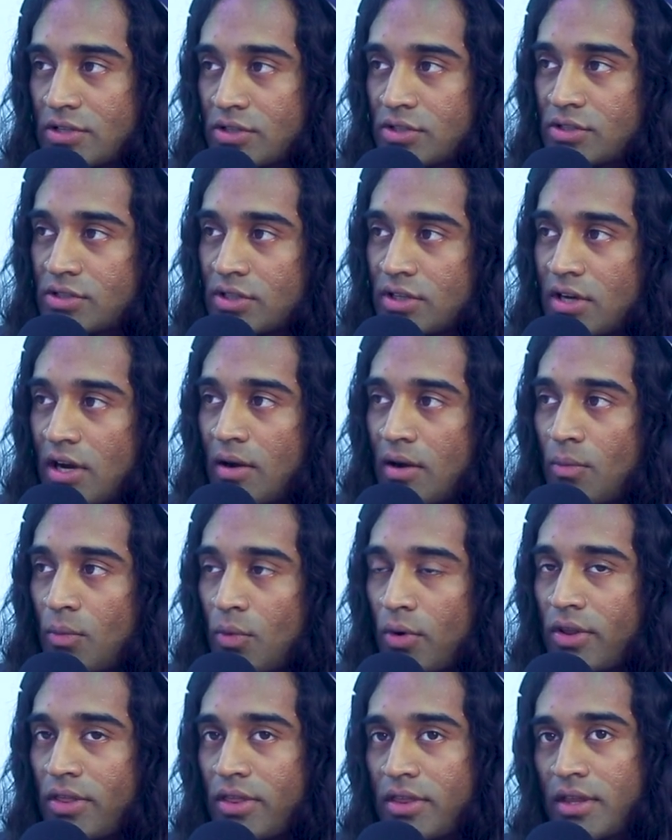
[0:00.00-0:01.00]
to come
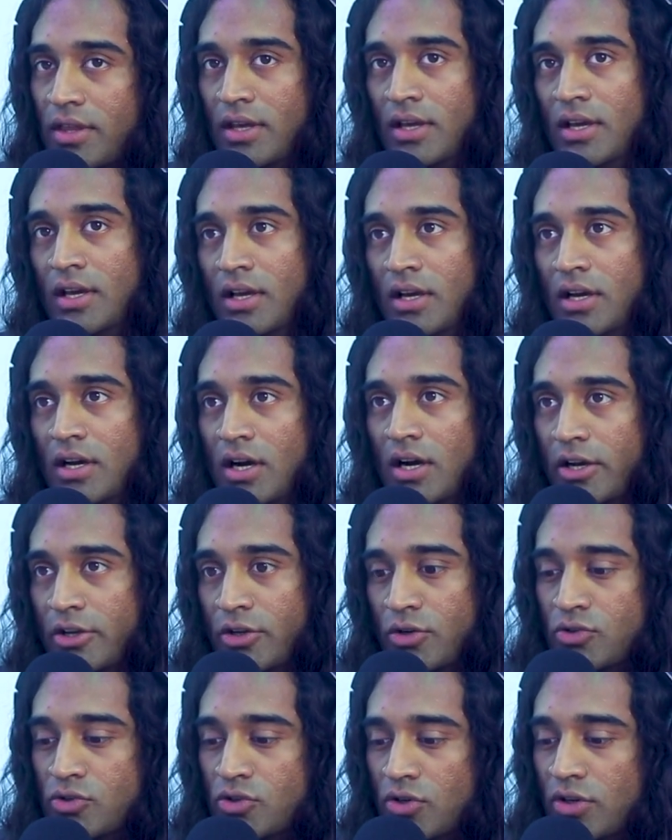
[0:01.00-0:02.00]
with your
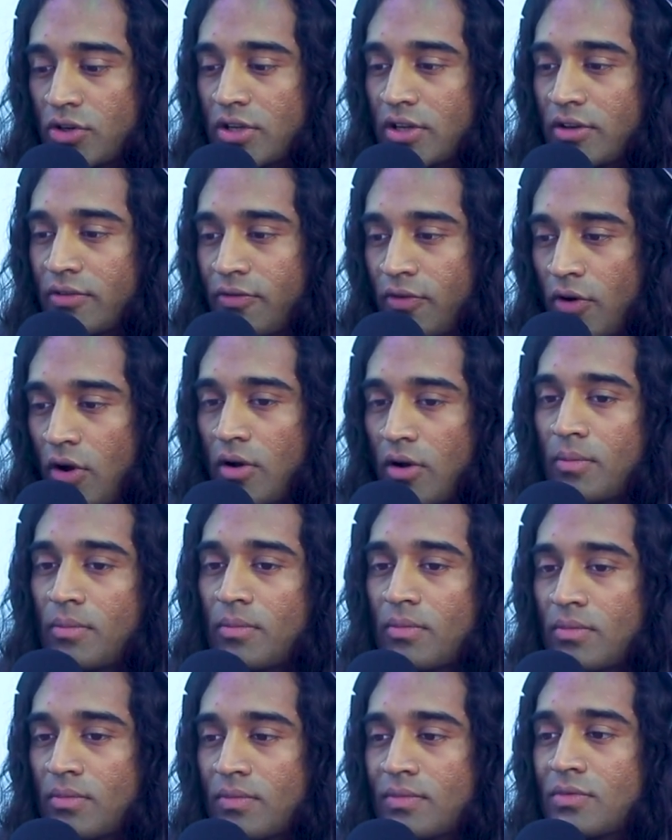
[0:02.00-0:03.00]
journey
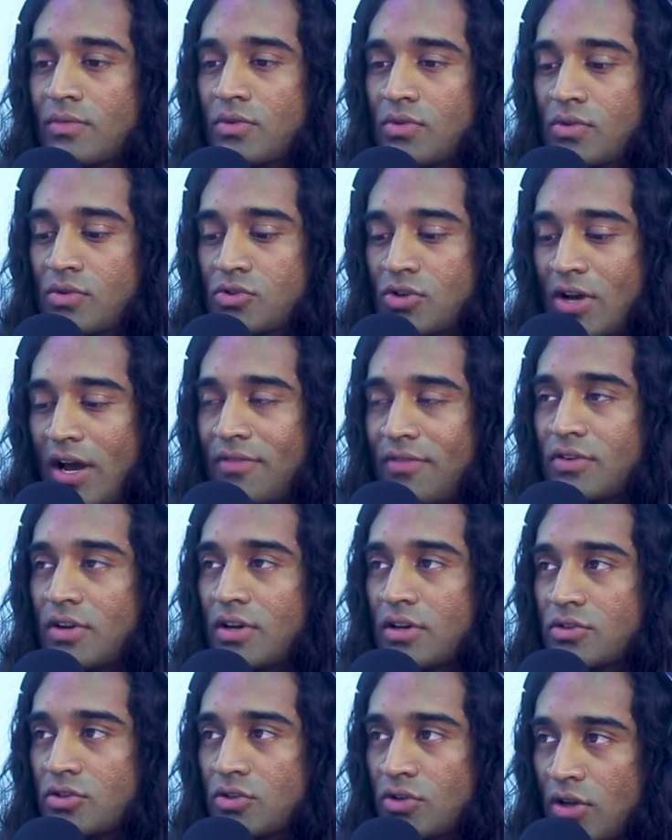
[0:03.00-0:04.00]
from Jaffna
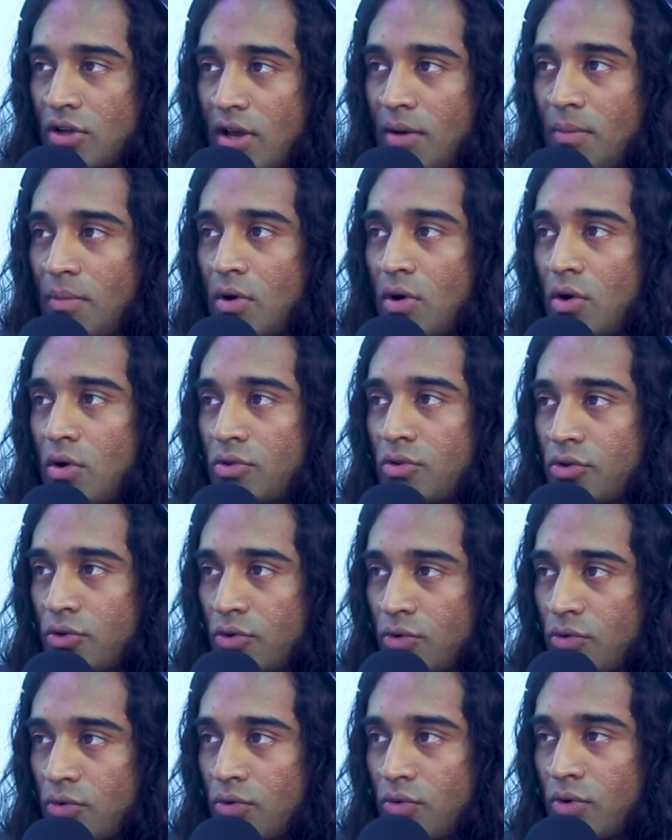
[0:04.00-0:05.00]
to Colombo
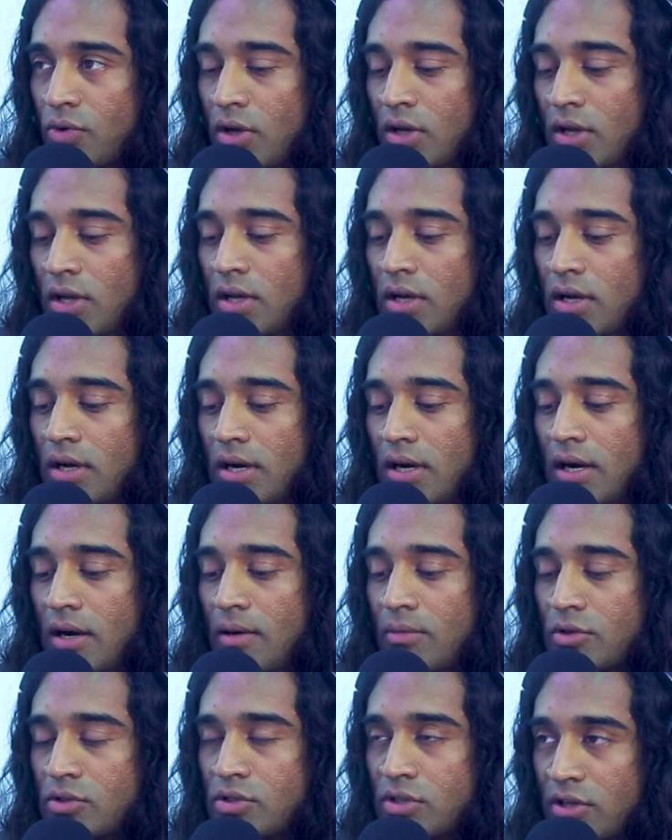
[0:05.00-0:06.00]
through
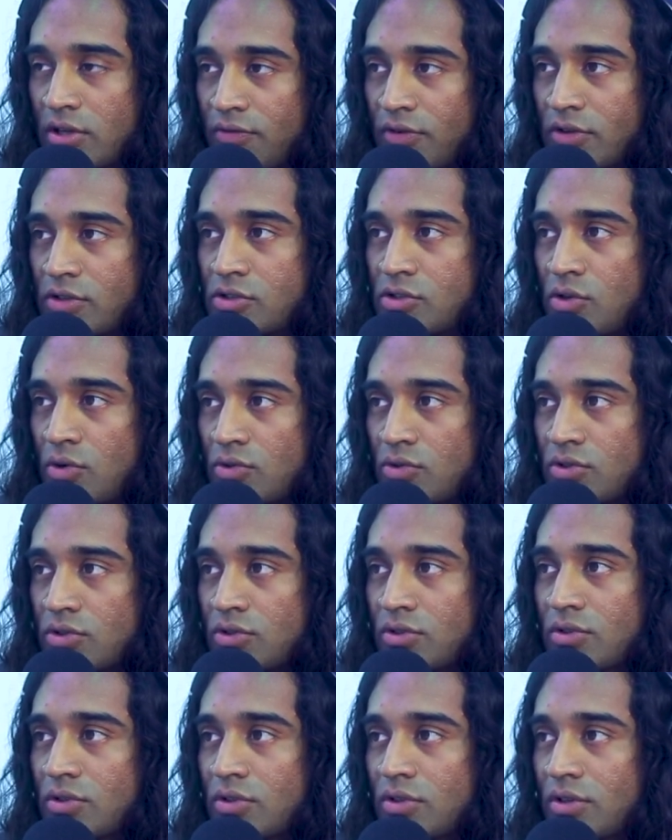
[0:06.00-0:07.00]
the different
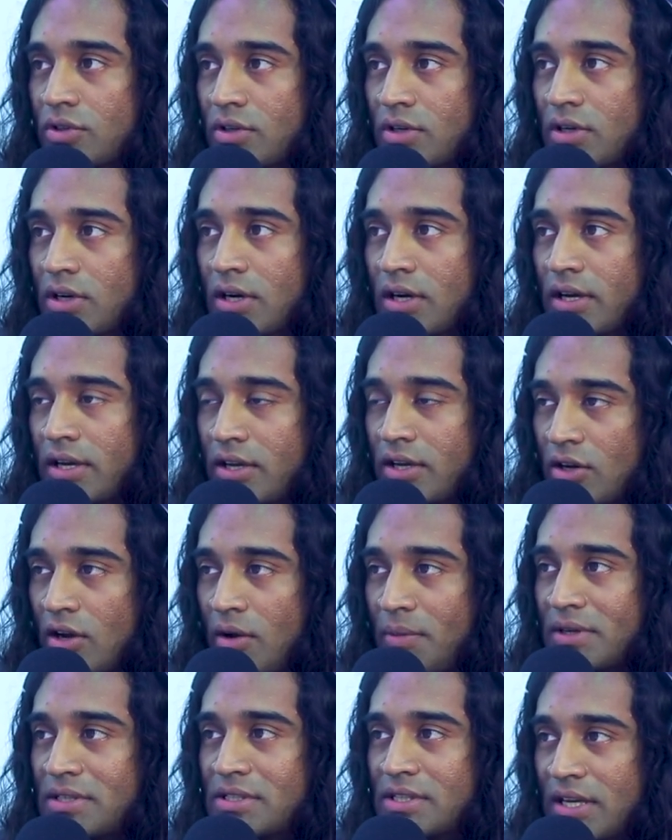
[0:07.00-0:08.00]
social,
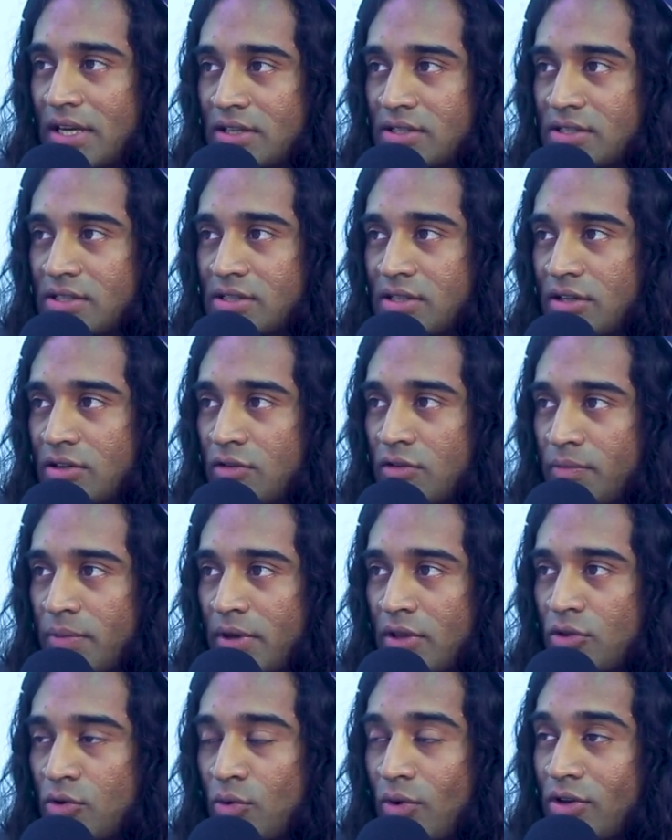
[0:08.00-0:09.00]
economic statuses that you've
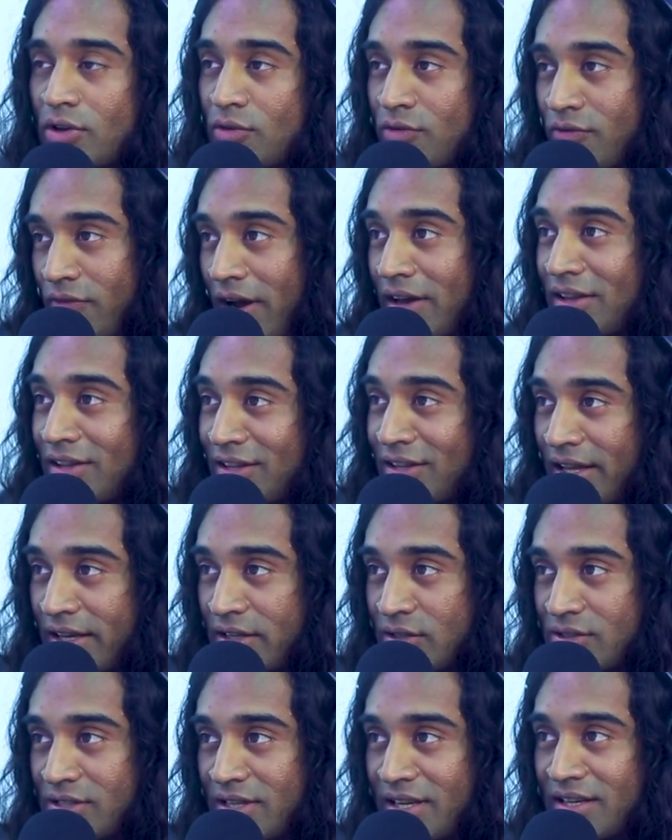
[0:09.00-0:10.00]
been through, and you finally, like
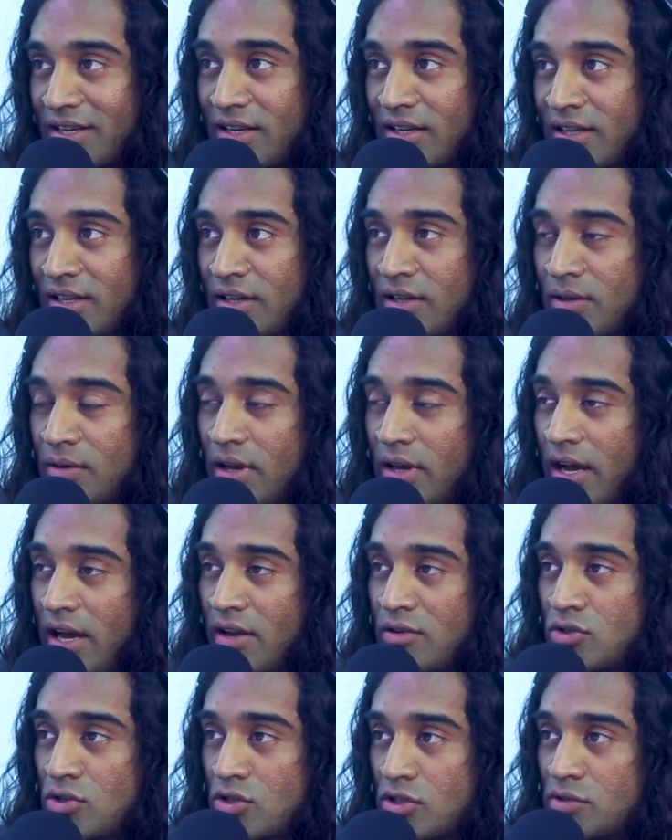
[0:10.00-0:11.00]
you said,
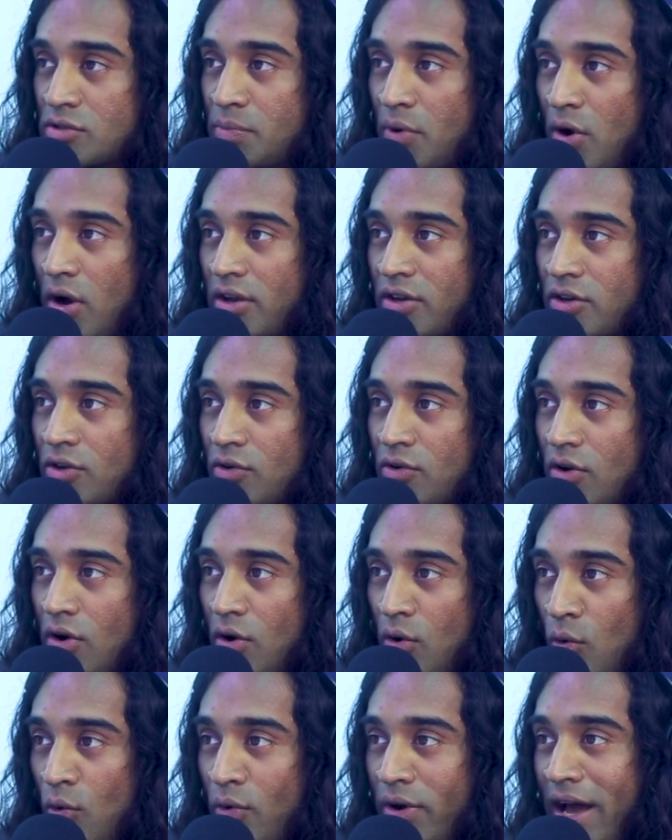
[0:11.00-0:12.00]
had just bought your
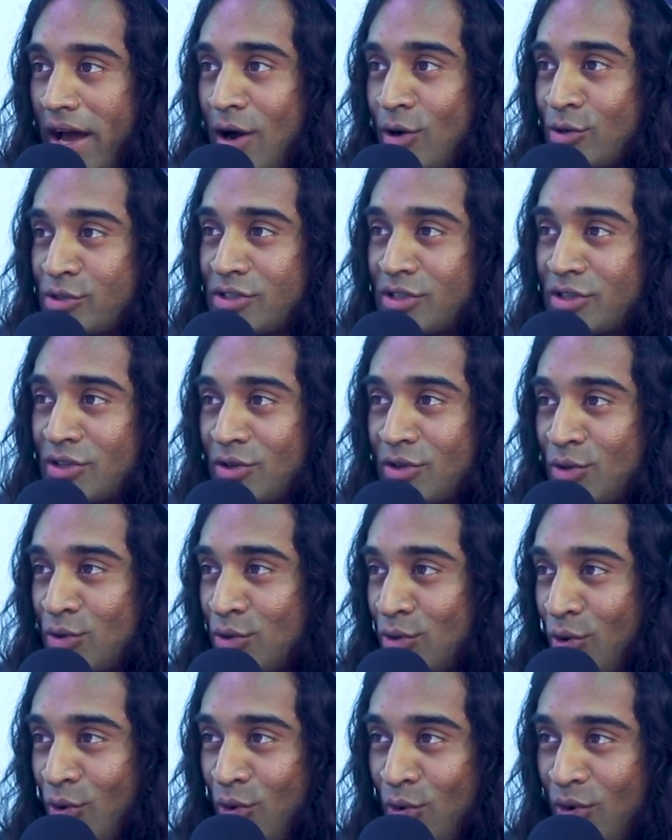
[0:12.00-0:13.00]
own house and
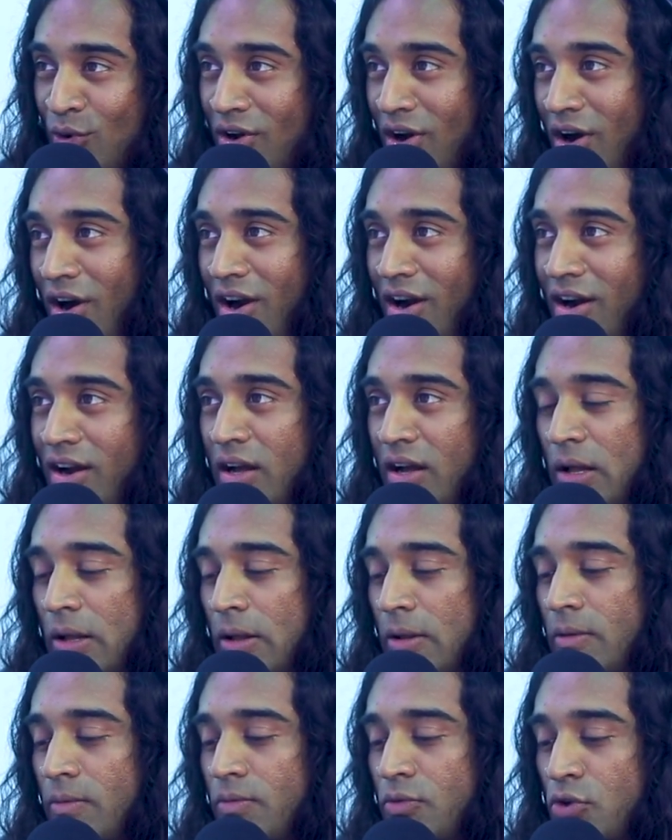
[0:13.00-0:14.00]
your own car?
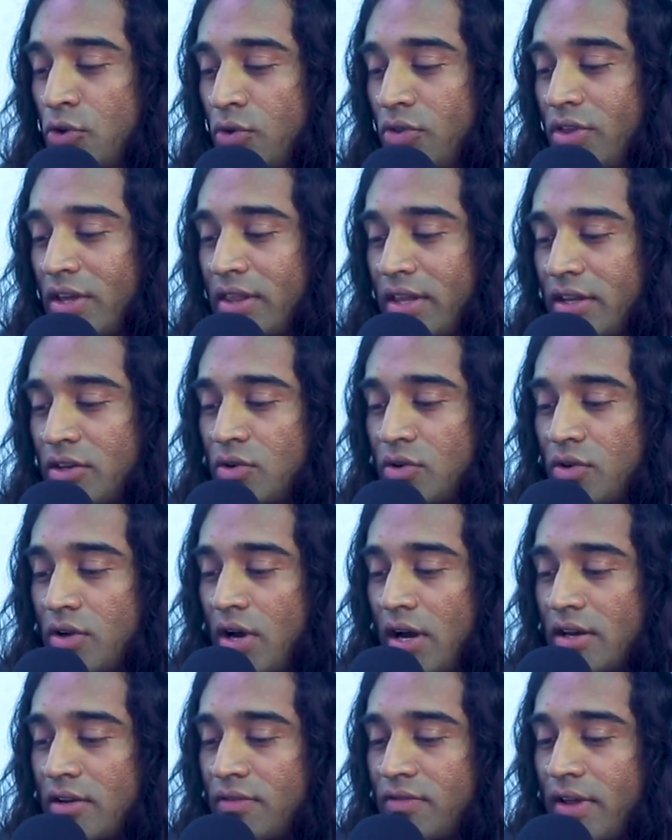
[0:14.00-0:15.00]
Do you think that you're
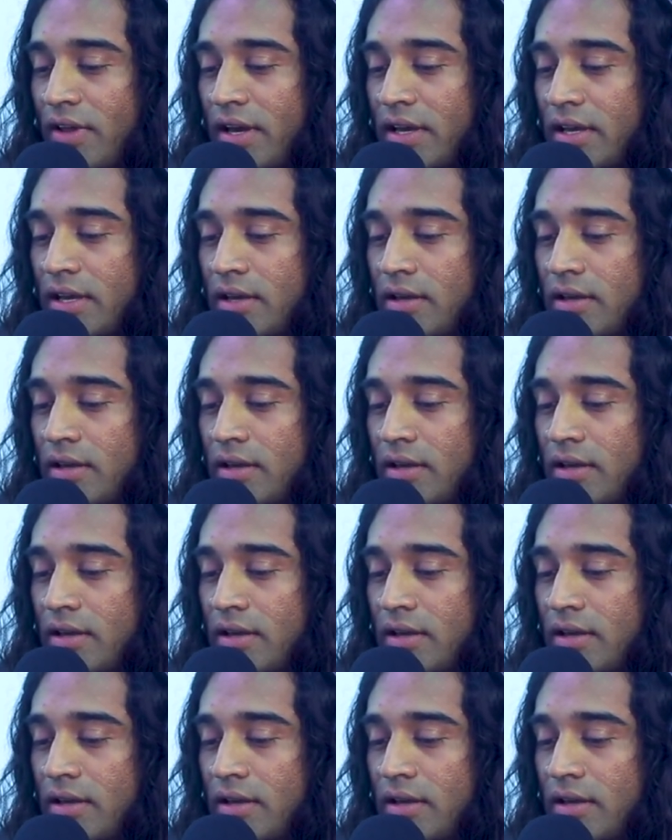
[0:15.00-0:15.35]
kind of like